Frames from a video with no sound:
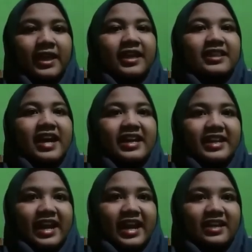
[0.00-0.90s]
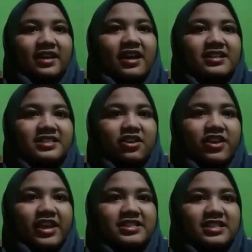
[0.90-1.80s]
That night, Carlson
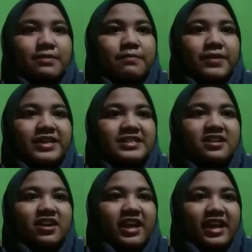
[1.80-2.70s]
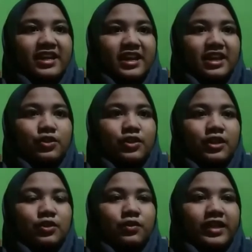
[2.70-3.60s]
and Slim preserve Candy
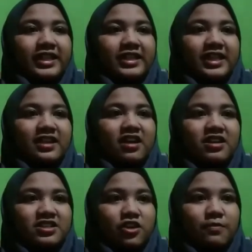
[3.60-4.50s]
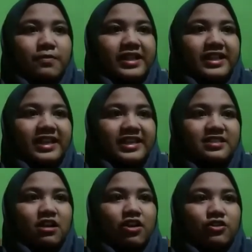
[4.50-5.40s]
into letting Carlson bat his
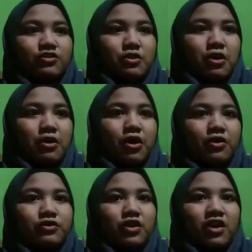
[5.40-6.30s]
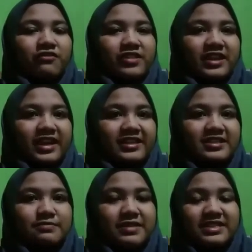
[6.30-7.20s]
old dog out of
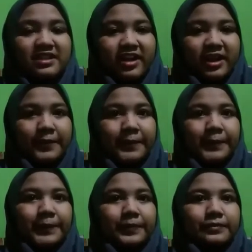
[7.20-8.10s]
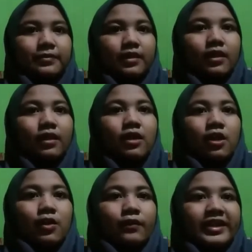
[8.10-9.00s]
its misery.
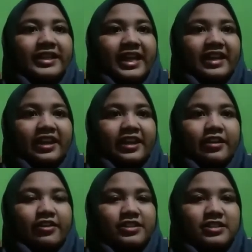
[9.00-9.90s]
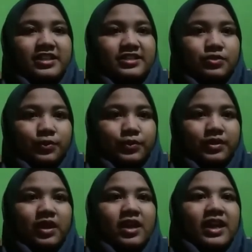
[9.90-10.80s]
When Candy hears the sound,
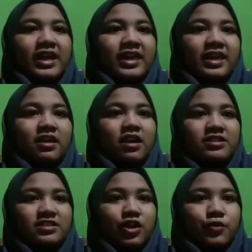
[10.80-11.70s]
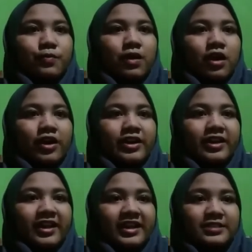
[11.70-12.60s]
he curls up on his